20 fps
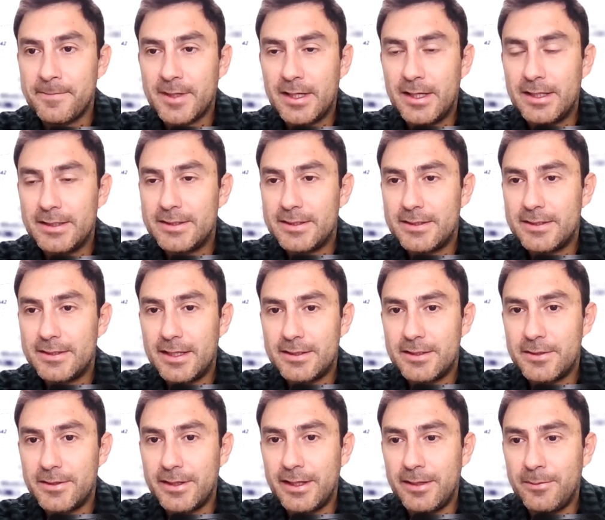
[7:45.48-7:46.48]

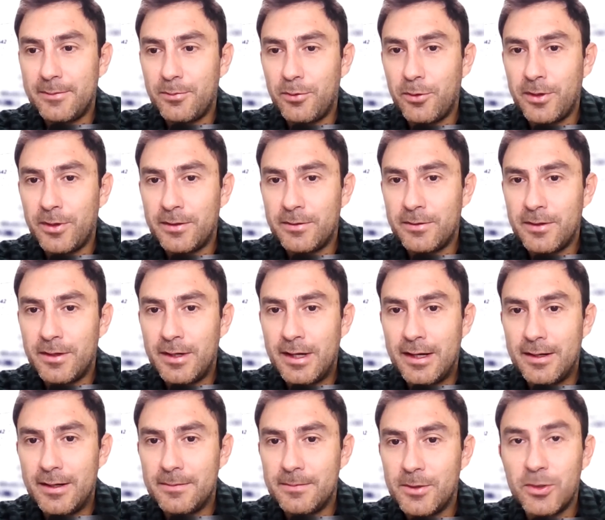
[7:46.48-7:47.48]
That's really important.
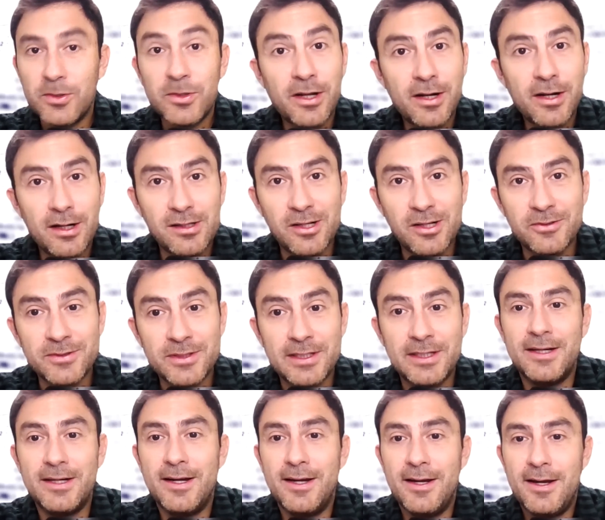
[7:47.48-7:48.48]
You're not alone.
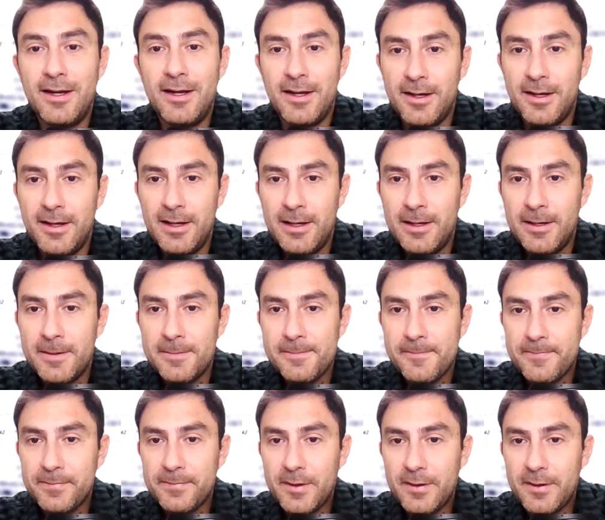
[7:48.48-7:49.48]

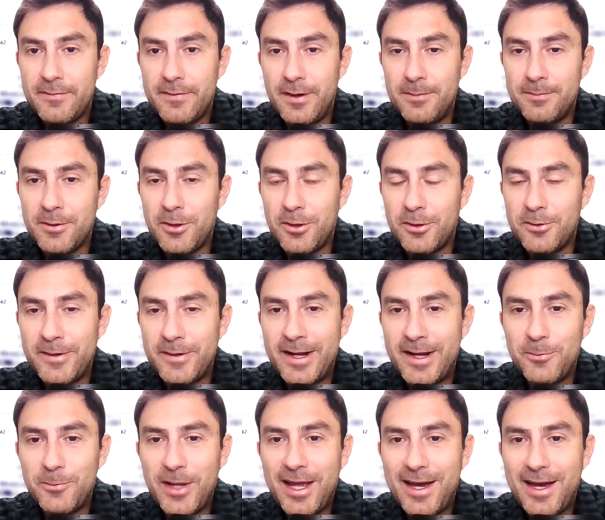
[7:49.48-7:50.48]
From Conrad,
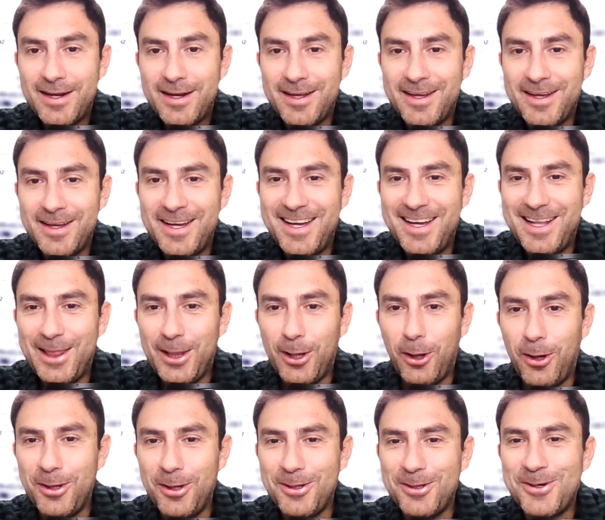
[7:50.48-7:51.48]
we had a
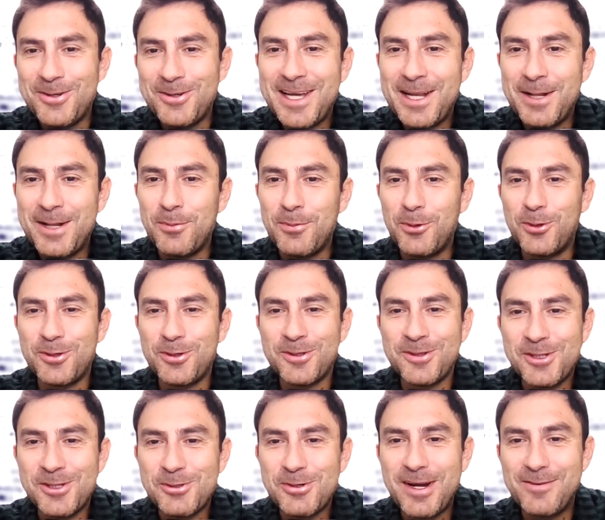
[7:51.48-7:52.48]
lull on getting bored on
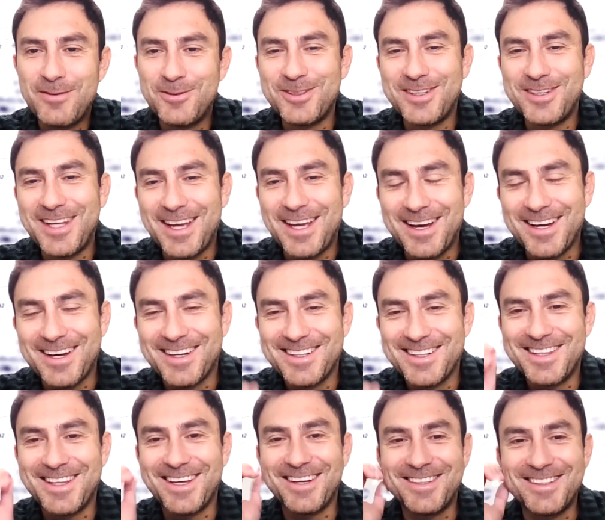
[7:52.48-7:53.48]
the travel. Yeah,
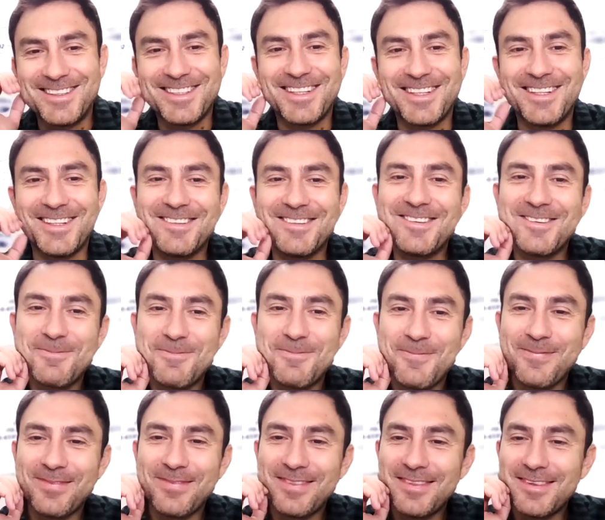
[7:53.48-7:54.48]
that was
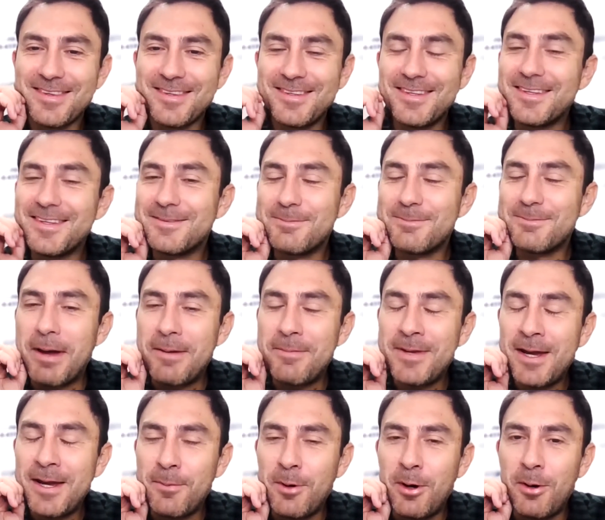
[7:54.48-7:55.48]

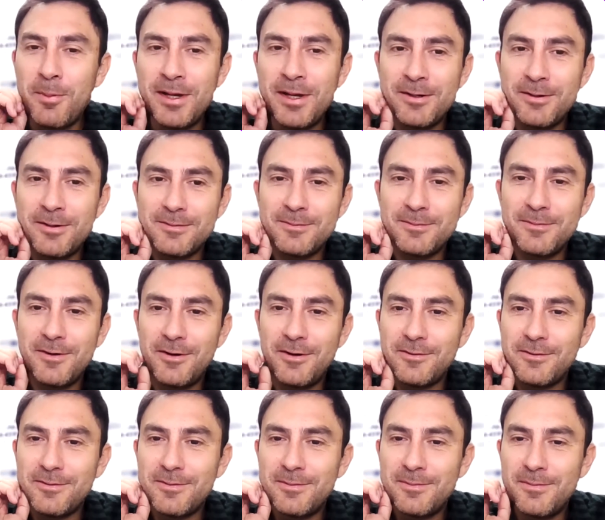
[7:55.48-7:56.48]
maybe a moment
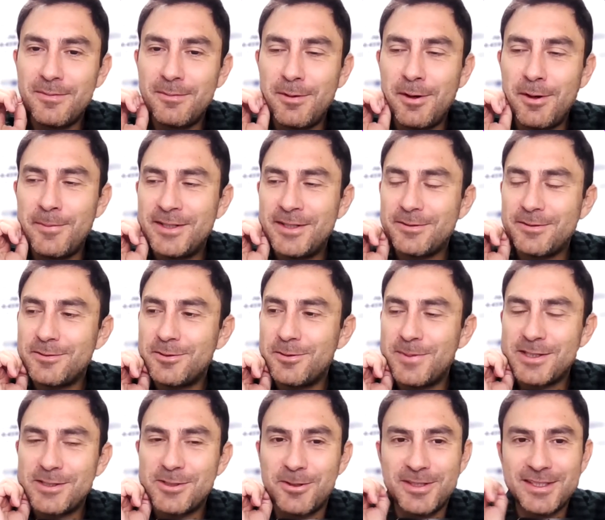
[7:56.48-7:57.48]
of too
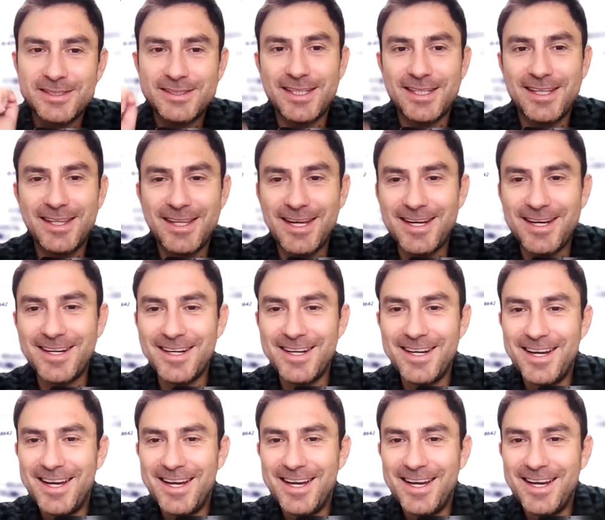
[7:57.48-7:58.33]
much honesty there.